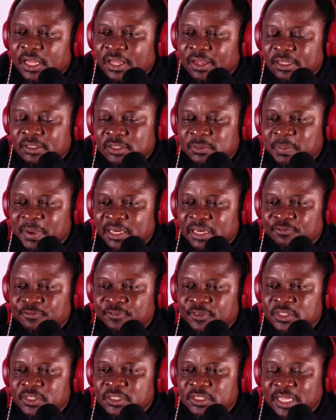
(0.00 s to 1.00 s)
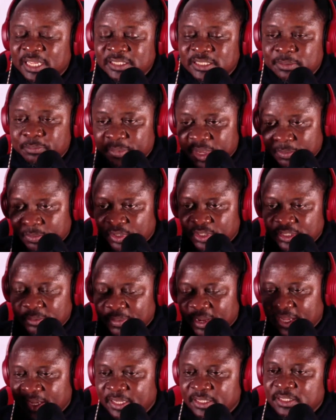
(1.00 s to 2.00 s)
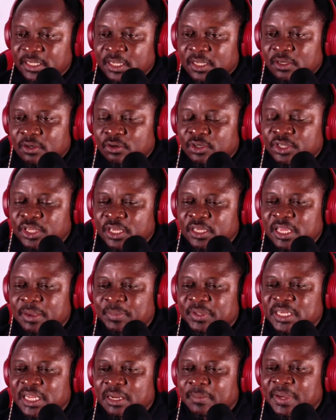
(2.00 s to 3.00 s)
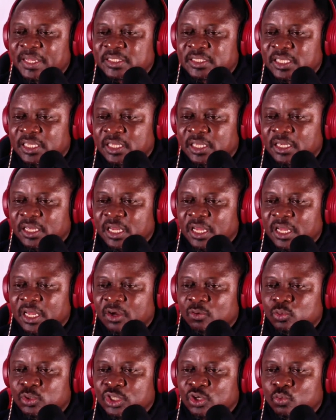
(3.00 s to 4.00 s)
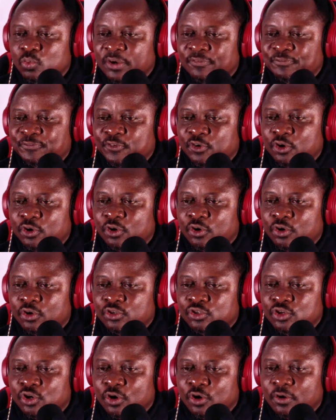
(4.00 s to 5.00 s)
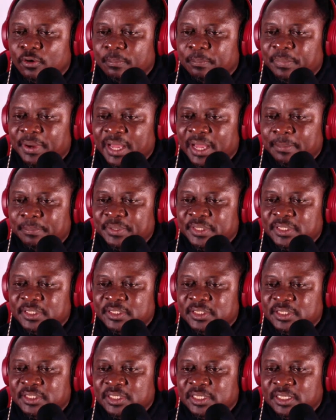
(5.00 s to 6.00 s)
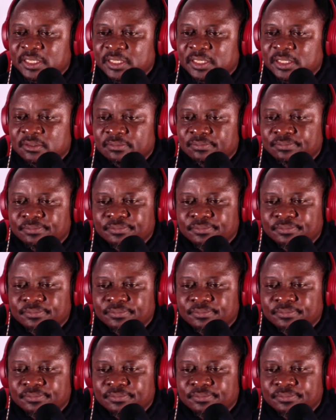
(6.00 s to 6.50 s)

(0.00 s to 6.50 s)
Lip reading: smiling face as a memory in my head. Okay, Yemi Dynamite say, would they wait for your barbing skin?